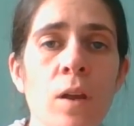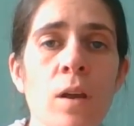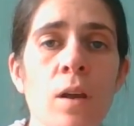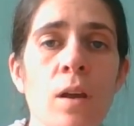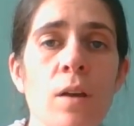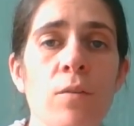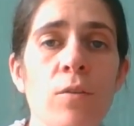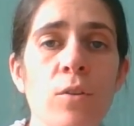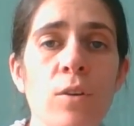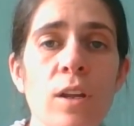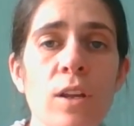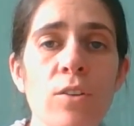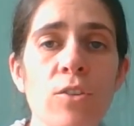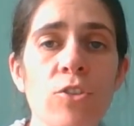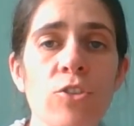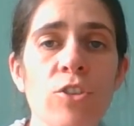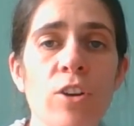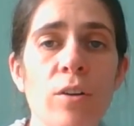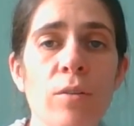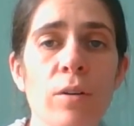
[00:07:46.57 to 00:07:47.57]
If you need to
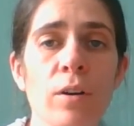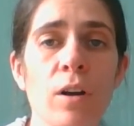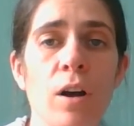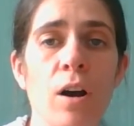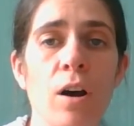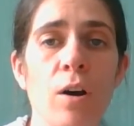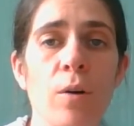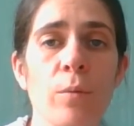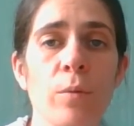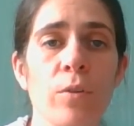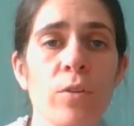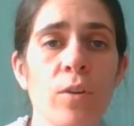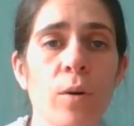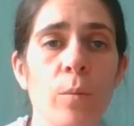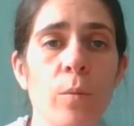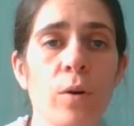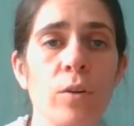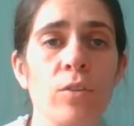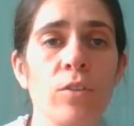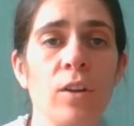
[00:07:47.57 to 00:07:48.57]
share a car with
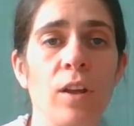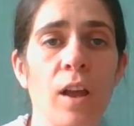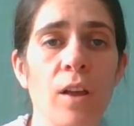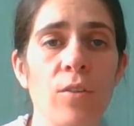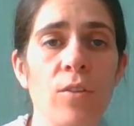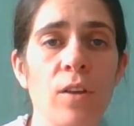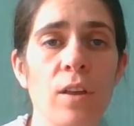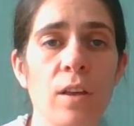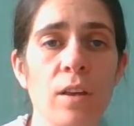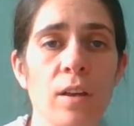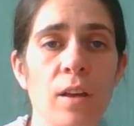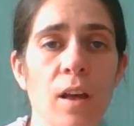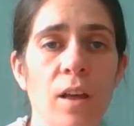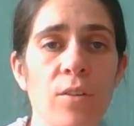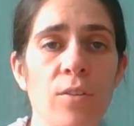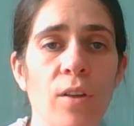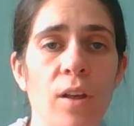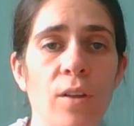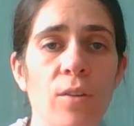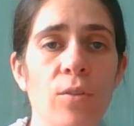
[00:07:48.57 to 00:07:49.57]
someone to get to
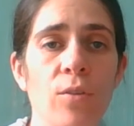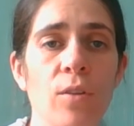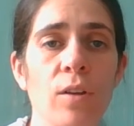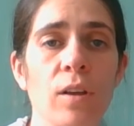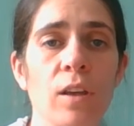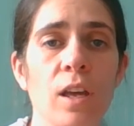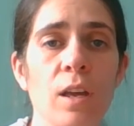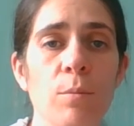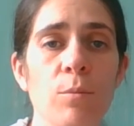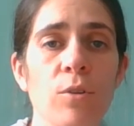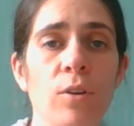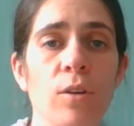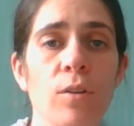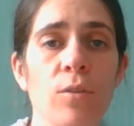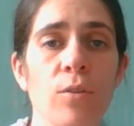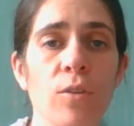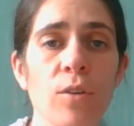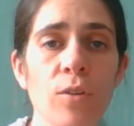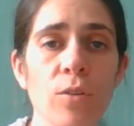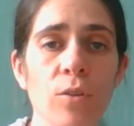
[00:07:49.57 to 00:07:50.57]
EKSS, keep to
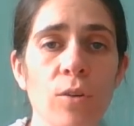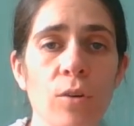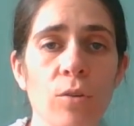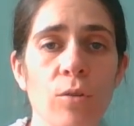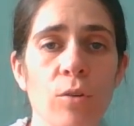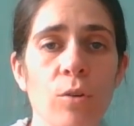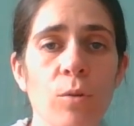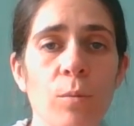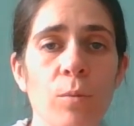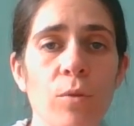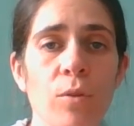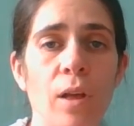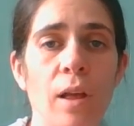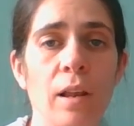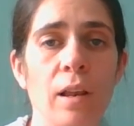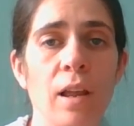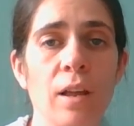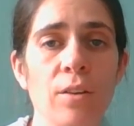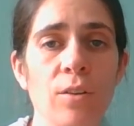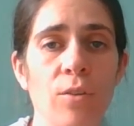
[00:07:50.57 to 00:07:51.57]
consistent groups and
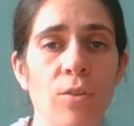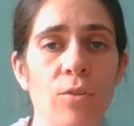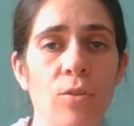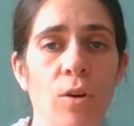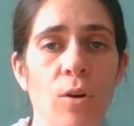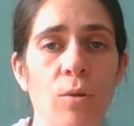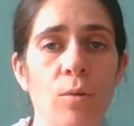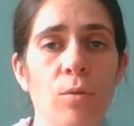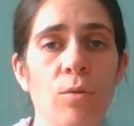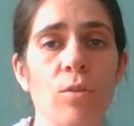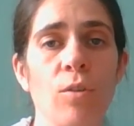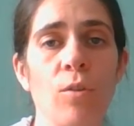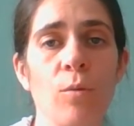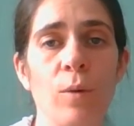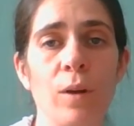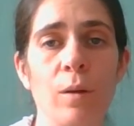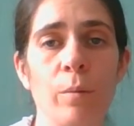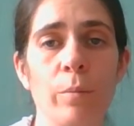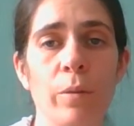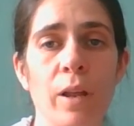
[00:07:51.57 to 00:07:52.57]
let us know so that we
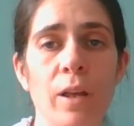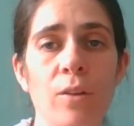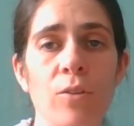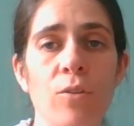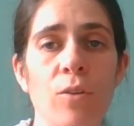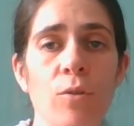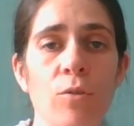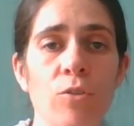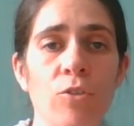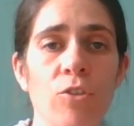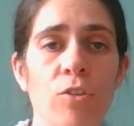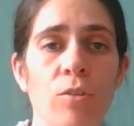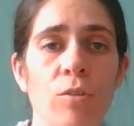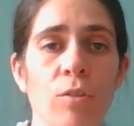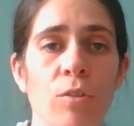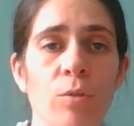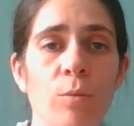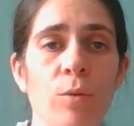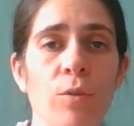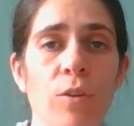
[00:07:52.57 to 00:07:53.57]
can place those
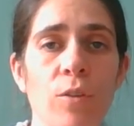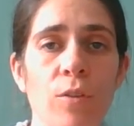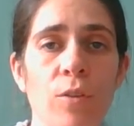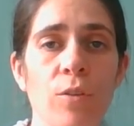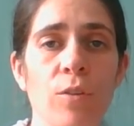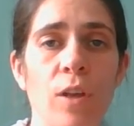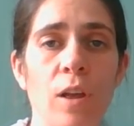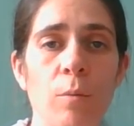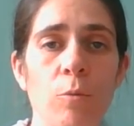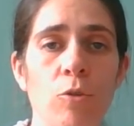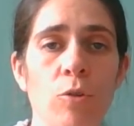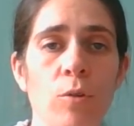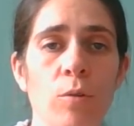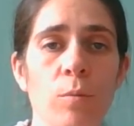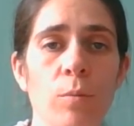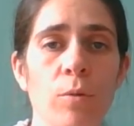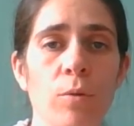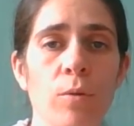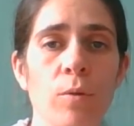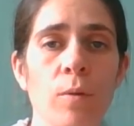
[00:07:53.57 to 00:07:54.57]
students within the same
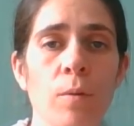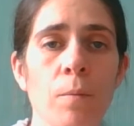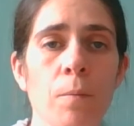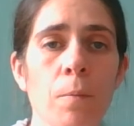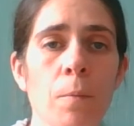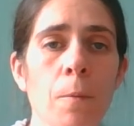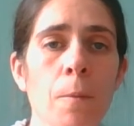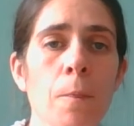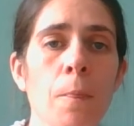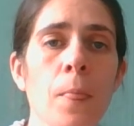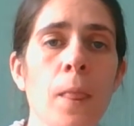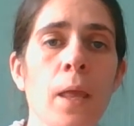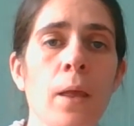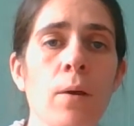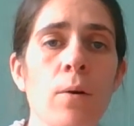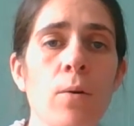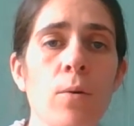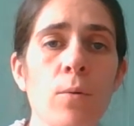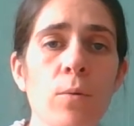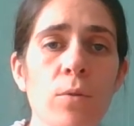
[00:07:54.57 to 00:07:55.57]
groups.
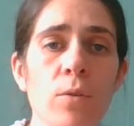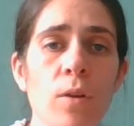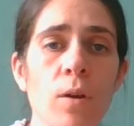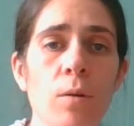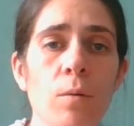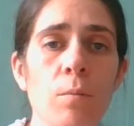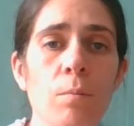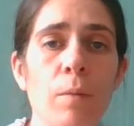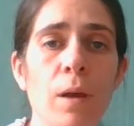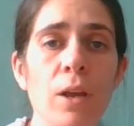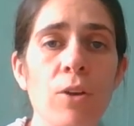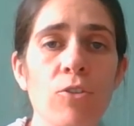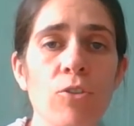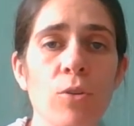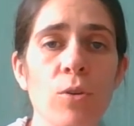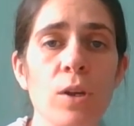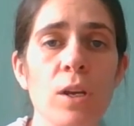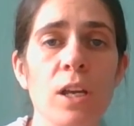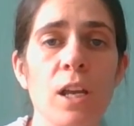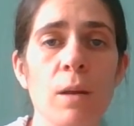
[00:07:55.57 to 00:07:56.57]
Also, make sure
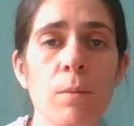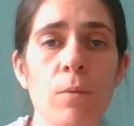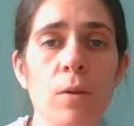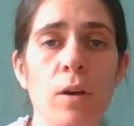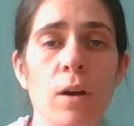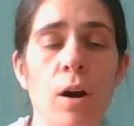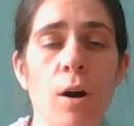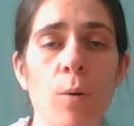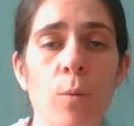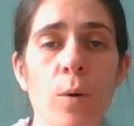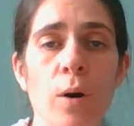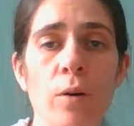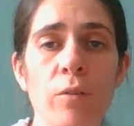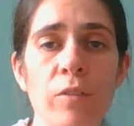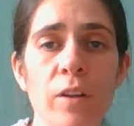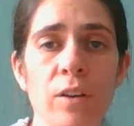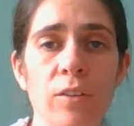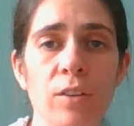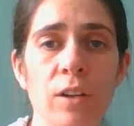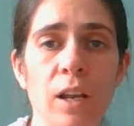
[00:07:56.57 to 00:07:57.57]
you keep the car well
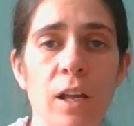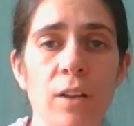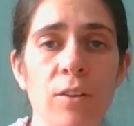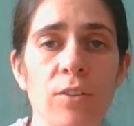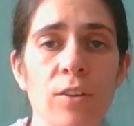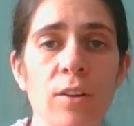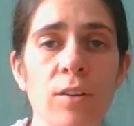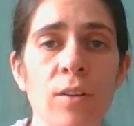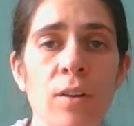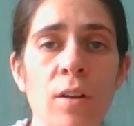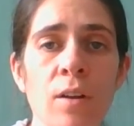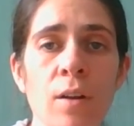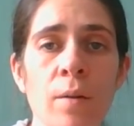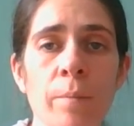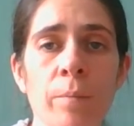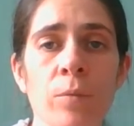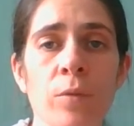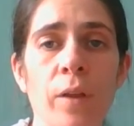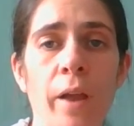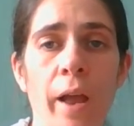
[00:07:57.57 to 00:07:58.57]
ventilated.
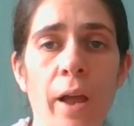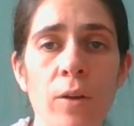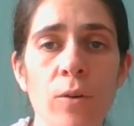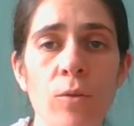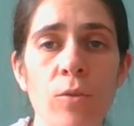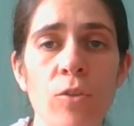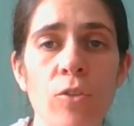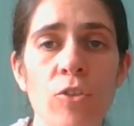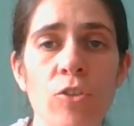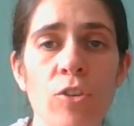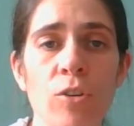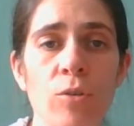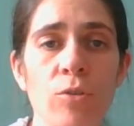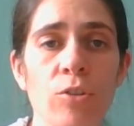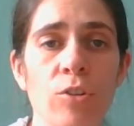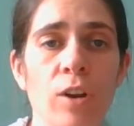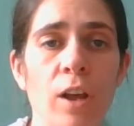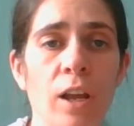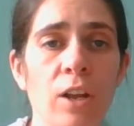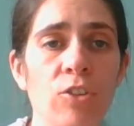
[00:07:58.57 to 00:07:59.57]
Adults and
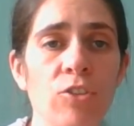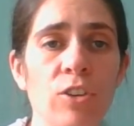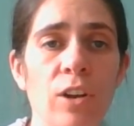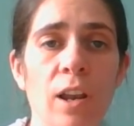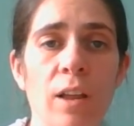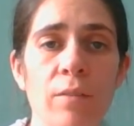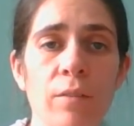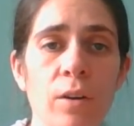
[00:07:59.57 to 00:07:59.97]
children aged 11